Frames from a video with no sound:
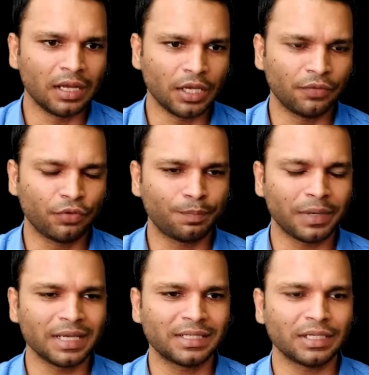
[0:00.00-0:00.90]
If you
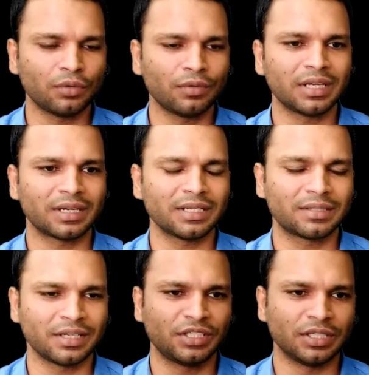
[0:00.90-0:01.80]
place it over the wrist
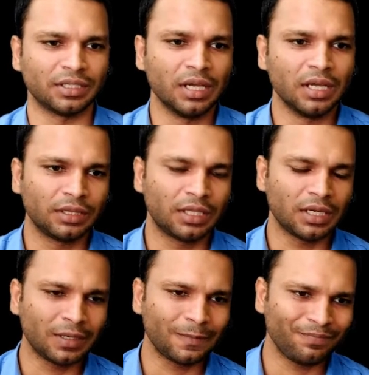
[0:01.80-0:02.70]
region,
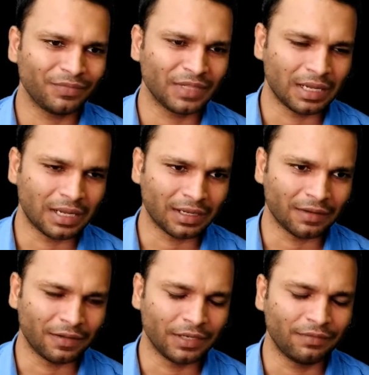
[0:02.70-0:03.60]

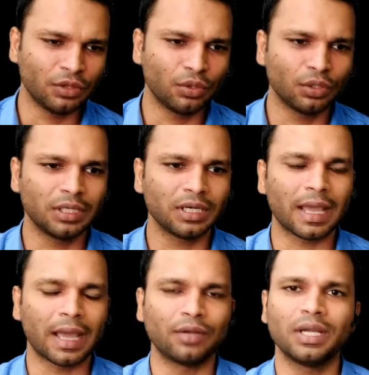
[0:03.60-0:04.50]
even though the
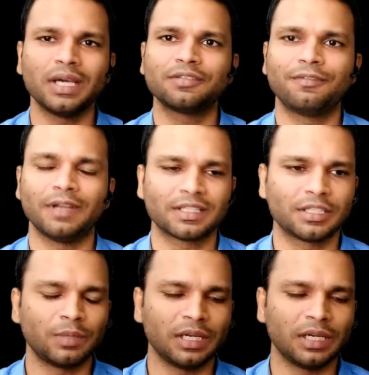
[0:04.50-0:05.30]
cannula is flexible,